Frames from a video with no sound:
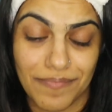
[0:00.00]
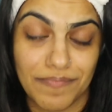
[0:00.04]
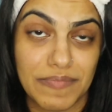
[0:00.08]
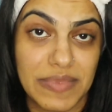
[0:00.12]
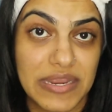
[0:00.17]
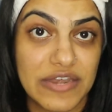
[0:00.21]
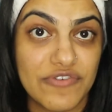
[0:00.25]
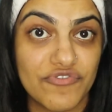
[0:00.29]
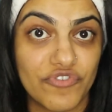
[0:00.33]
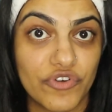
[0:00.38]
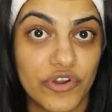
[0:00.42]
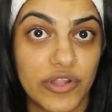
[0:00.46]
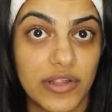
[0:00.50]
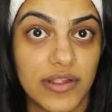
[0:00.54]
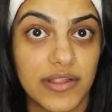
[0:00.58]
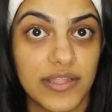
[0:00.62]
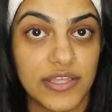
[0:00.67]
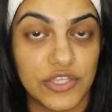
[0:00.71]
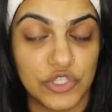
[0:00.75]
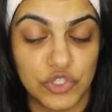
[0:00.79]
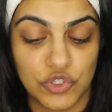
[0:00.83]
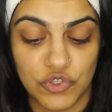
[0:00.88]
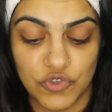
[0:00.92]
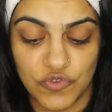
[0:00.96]
mineral
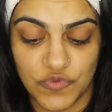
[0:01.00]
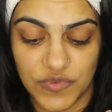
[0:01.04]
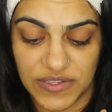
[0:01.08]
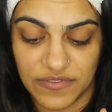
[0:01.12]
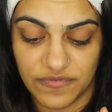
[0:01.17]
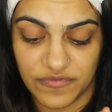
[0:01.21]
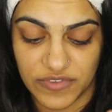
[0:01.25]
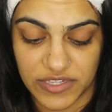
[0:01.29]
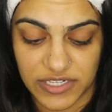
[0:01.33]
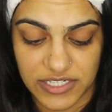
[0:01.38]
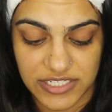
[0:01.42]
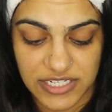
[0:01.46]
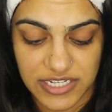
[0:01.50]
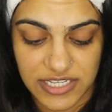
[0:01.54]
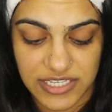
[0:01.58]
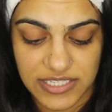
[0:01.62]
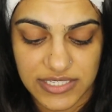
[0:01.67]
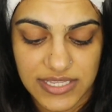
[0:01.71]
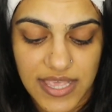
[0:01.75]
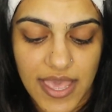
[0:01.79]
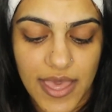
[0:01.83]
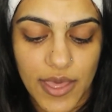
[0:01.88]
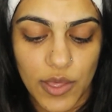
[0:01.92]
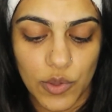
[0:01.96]
UV filters,
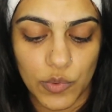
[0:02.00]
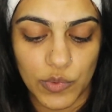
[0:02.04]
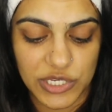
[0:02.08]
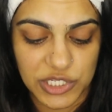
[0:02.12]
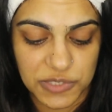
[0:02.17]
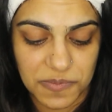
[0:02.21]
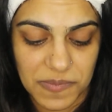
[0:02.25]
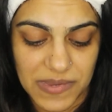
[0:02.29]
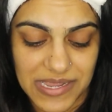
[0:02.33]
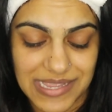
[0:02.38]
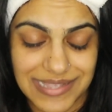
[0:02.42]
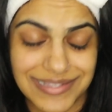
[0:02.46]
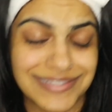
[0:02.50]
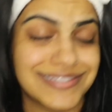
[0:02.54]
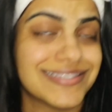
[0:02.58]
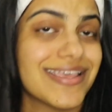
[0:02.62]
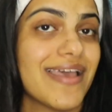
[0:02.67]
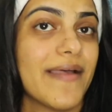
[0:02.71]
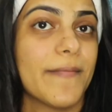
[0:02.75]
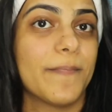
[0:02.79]
which means